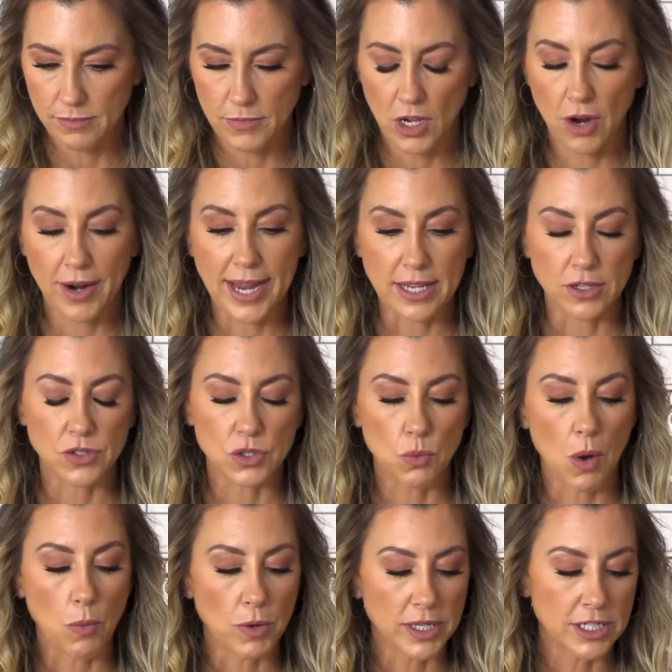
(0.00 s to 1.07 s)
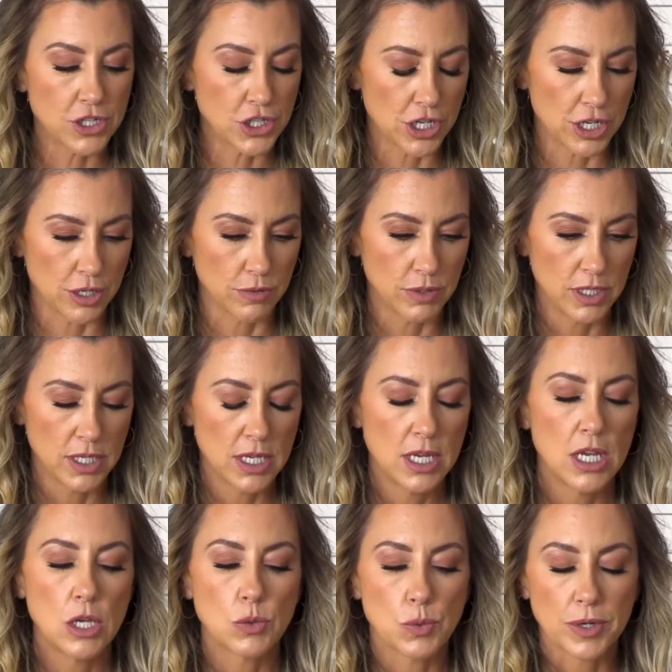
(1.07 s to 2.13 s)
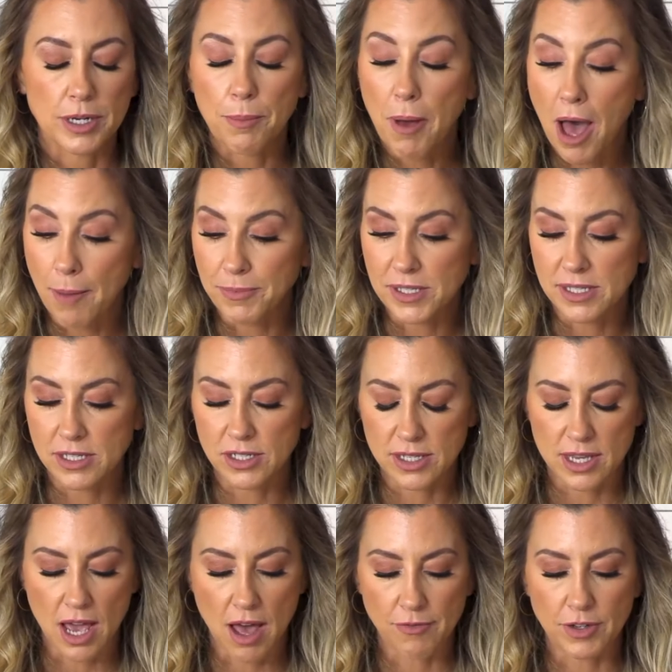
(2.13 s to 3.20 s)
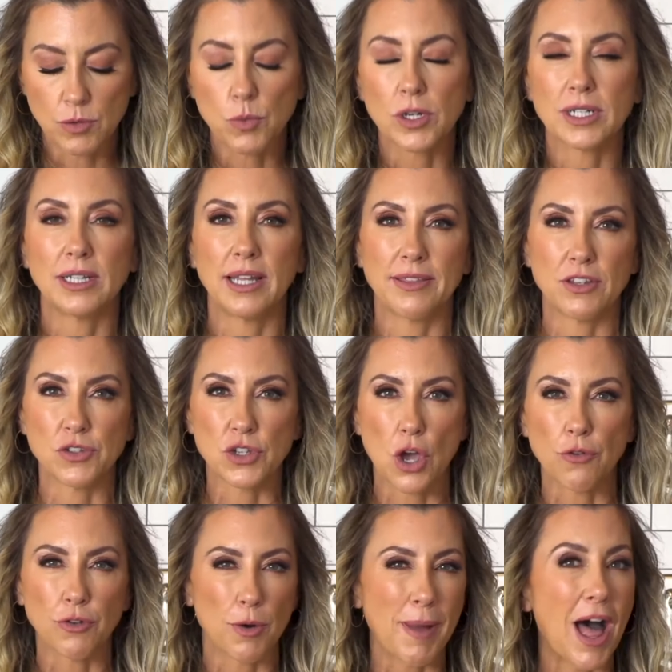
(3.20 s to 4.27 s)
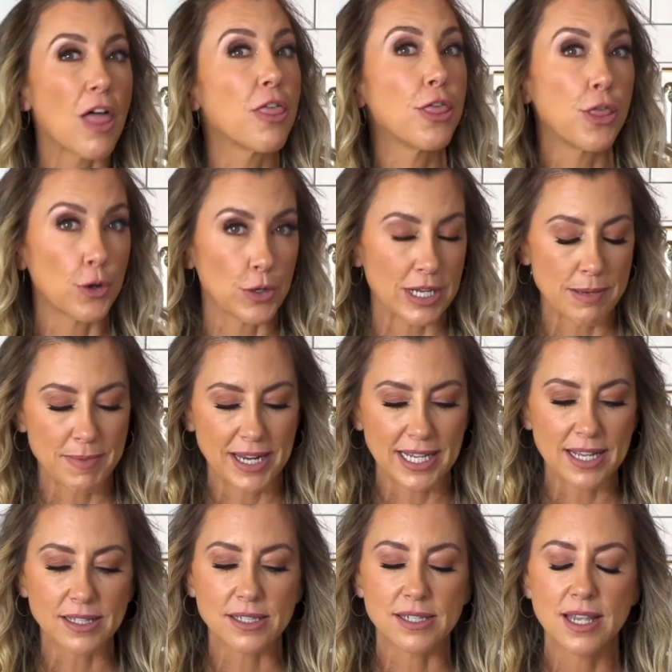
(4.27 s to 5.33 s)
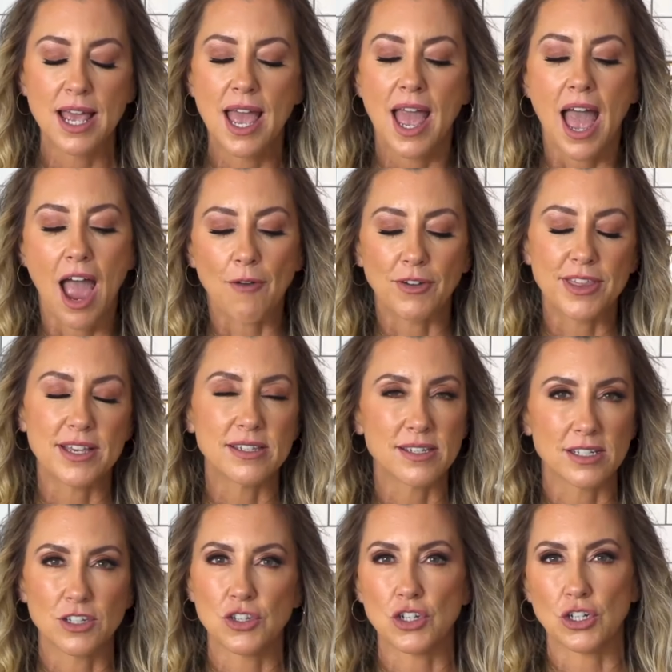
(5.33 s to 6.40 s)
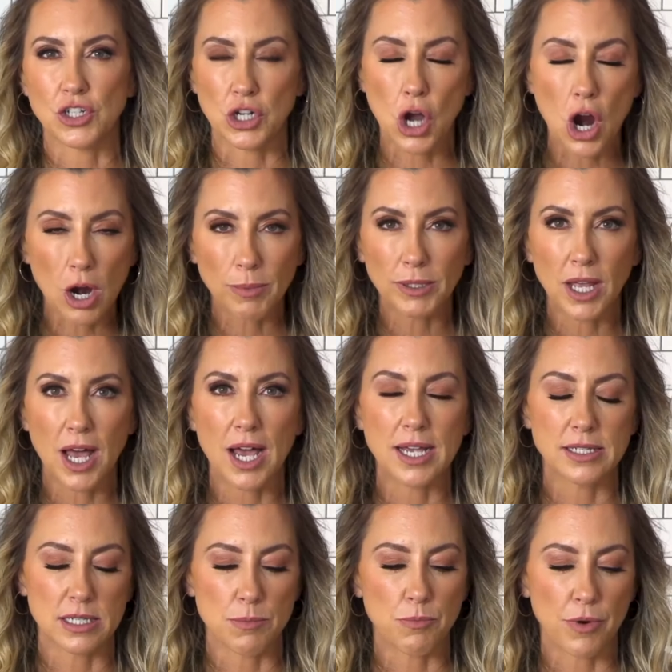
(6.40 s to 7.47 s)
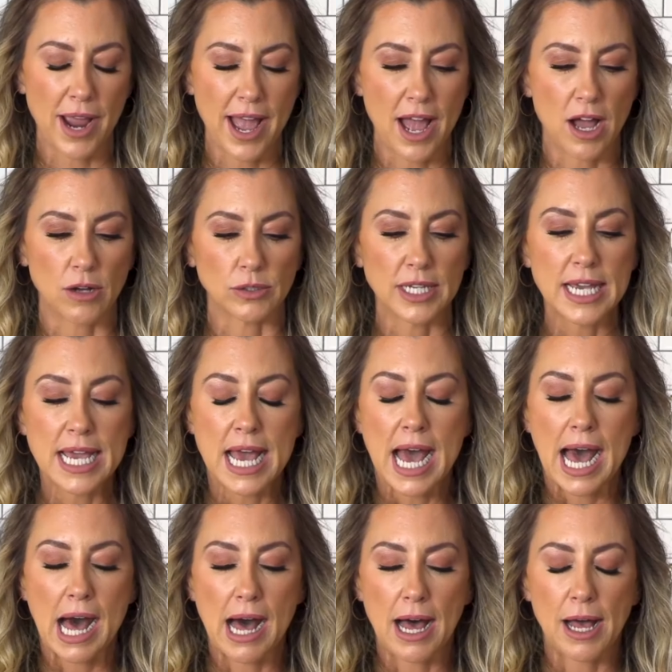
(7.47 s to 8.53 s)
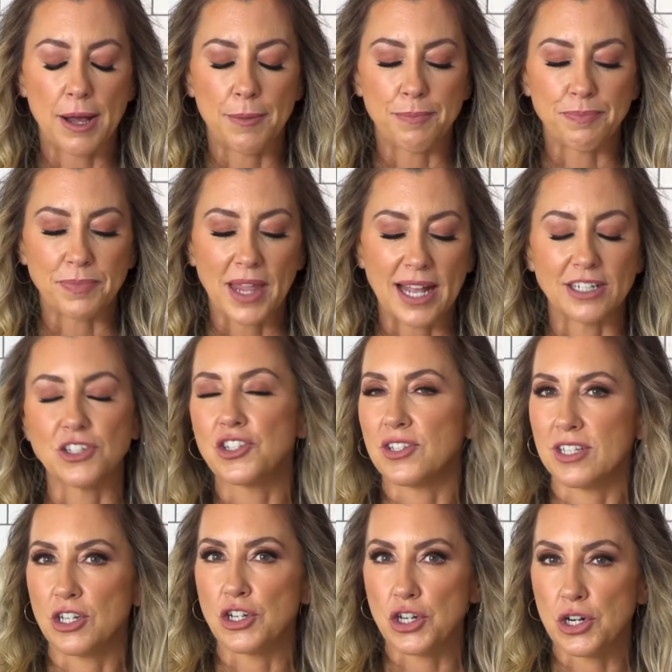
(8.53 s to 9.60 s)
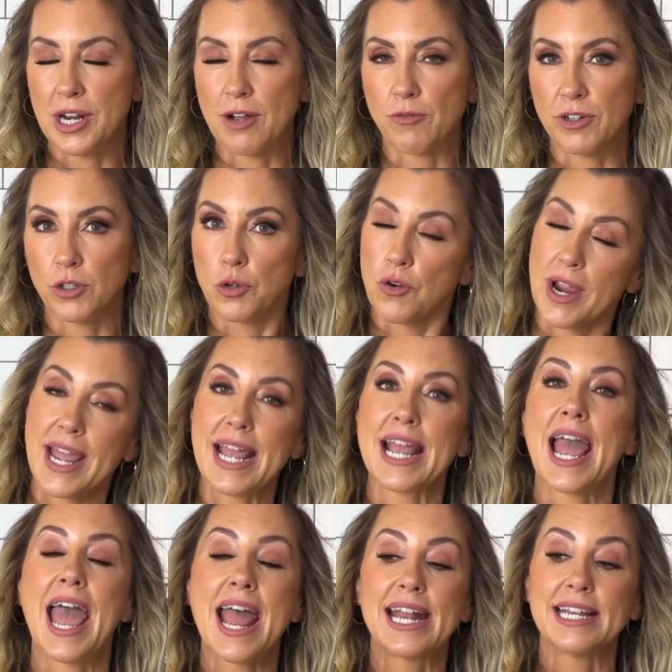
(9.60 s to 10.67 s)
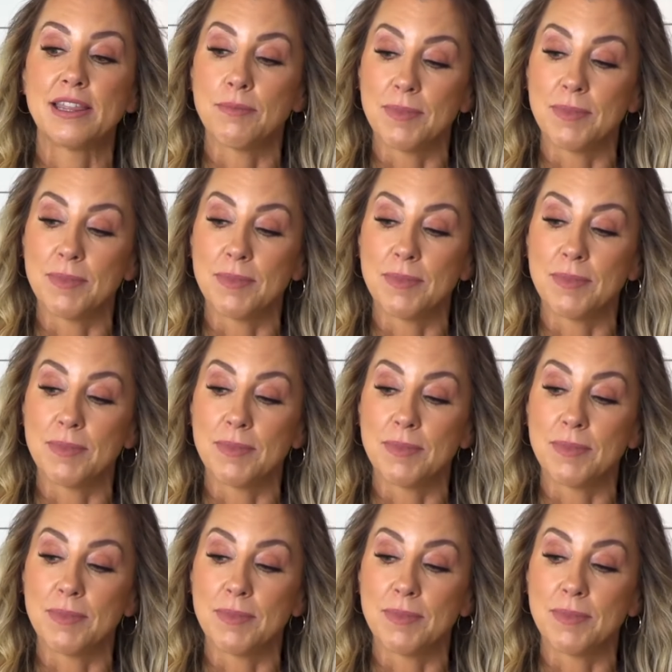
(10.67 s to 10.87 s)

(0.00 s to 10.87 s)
All right, so what we're gonna do, we're gonna pop this into the oven. We're gonna let this go for about 30 minutes. Everything's gonna start to caramelize and brown, and it's just gonna turn out real great. And in the